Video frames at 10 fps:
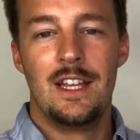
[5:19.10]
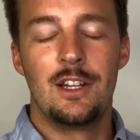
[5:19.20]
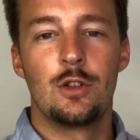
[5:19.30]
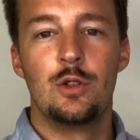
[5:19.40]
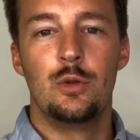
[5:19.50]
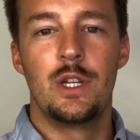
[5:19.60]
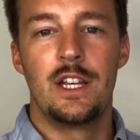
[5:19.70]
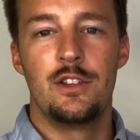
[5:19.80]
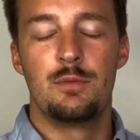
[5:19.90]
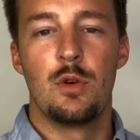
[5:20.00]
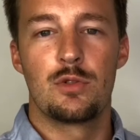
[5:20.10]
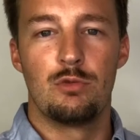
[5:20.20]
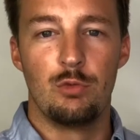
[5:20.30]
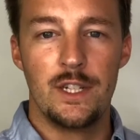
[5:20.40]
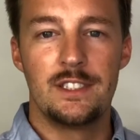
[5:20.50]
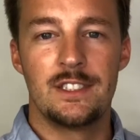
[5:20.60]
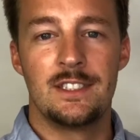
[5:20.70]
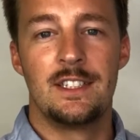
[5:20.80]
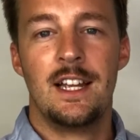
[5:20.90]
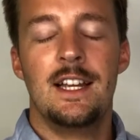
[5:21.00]
including his most
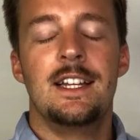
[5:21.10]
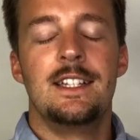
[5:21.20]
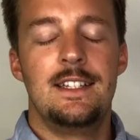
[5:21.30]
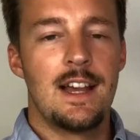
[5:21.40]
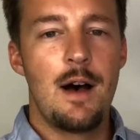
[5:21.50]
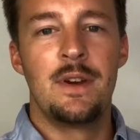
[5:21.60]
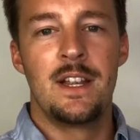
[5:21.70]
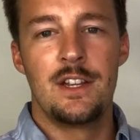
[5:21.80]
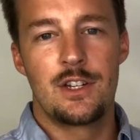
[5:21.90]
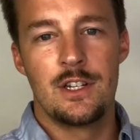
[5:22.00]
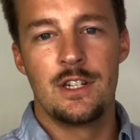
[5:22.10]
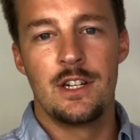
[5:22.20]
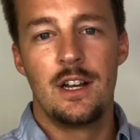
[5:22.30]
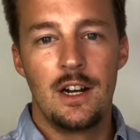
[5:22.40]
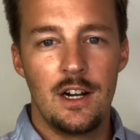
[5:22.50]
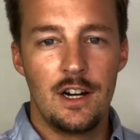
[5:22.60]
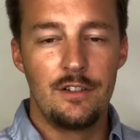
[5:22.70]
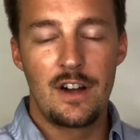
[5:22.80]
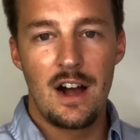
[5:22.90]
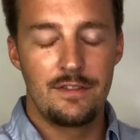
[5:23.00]
recent domination
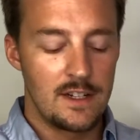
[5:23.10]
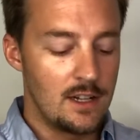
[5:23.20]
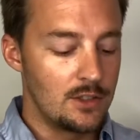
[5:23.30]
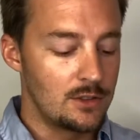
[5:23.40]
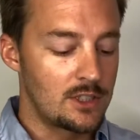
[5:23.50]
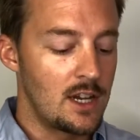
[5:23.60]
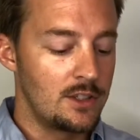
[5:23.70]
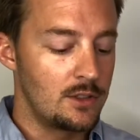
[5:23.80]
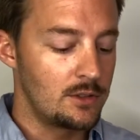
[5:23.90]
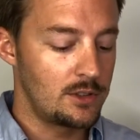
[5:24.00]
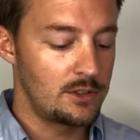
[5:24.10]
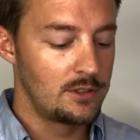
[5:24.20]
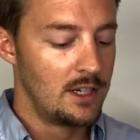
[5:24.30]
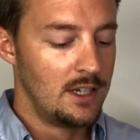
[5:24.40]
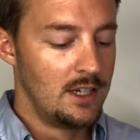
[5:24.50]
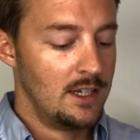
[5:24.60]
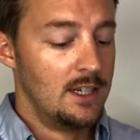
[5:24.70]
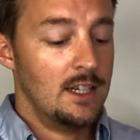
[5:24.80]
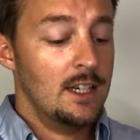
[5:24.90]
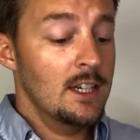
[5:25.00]
of Rafael dos Anjos.
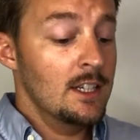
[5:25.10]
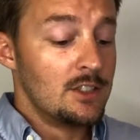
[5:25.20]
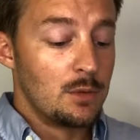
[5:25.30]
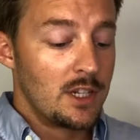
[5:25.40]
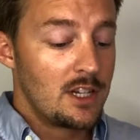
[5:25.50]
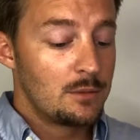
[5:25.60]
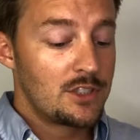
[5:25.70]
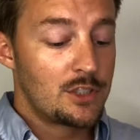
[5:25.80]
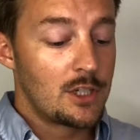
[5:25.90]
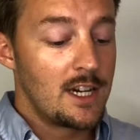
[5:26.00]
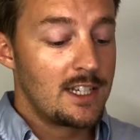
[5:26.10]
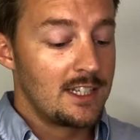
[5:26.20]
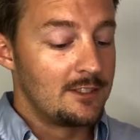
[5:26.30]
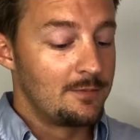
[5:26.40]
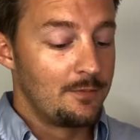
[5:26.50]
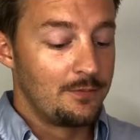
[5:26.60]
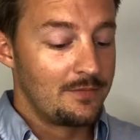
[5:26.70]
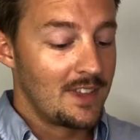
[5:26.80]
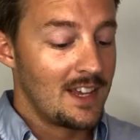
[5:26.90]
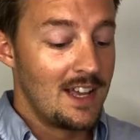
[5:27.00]
So when it comes to striking,
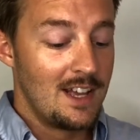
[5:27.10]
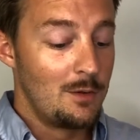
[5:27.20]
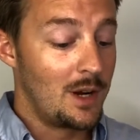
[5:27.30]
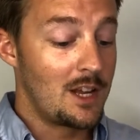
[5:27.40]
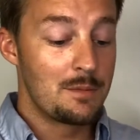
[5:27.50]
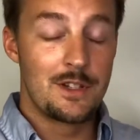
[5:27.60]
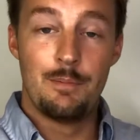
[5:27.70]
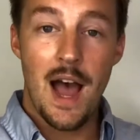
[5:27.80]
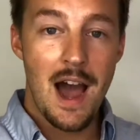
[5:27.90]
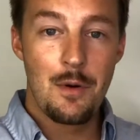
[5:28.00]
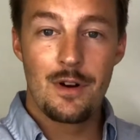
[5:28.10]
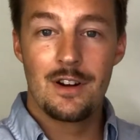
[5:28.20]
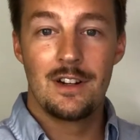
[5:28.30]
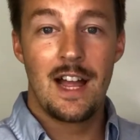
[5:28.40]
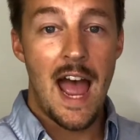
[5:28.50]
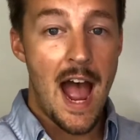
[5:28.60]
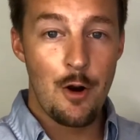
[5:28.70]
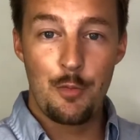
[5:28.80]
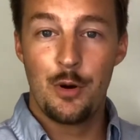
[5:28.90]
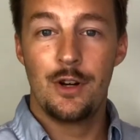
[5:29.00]
when it comes to power,
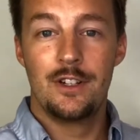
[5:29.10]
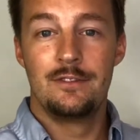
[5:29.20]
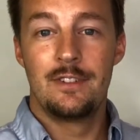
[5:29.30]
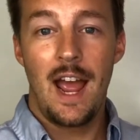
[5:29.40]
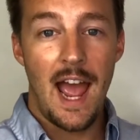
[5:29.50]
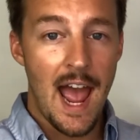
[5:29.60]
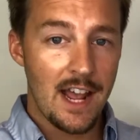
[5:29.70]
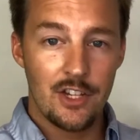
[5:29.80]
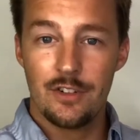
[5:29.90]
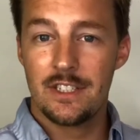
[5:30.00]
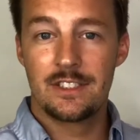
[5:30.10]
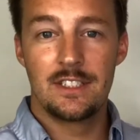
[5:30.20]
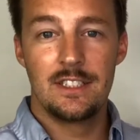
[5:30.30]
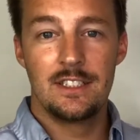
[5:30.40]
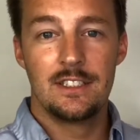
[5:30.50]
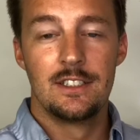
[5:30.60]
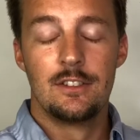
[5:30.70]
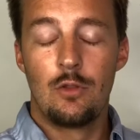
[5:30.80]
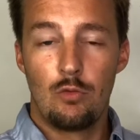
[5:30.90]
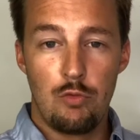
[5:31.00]
output, accuracy,
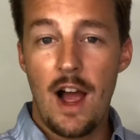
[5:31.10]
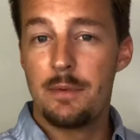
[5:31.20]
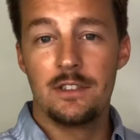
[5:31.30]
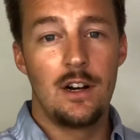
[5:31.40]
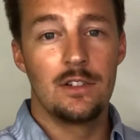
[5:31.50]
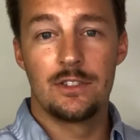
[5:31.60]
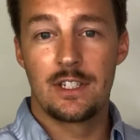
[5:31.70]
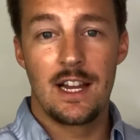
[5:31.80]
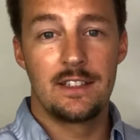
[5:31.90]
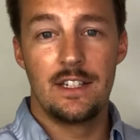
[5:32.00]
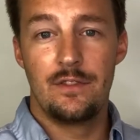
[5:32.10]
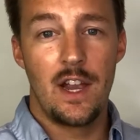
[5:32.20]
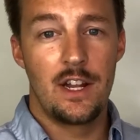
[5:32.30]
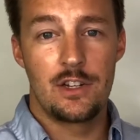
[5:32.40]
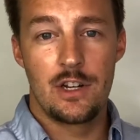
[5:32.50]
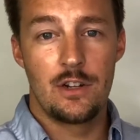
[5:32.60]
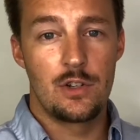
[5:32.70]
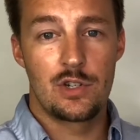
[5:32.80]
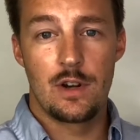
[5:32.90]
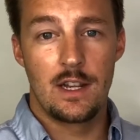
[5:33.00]
Robbie Lawler's got the advantage here in
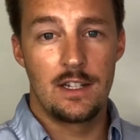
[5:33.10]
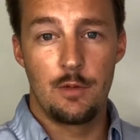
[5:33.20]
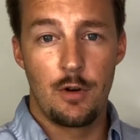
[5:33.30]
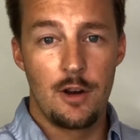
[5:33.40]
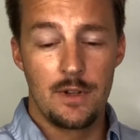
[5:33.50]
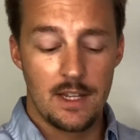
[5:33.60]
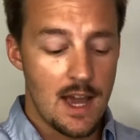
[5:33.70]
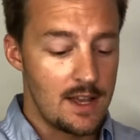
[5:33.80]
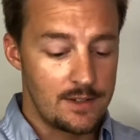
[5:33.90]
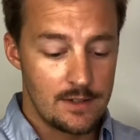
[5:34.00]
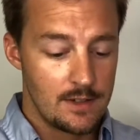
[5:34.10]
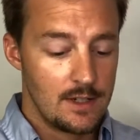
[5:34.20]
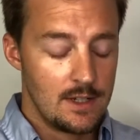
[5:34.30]
the striking department, guys.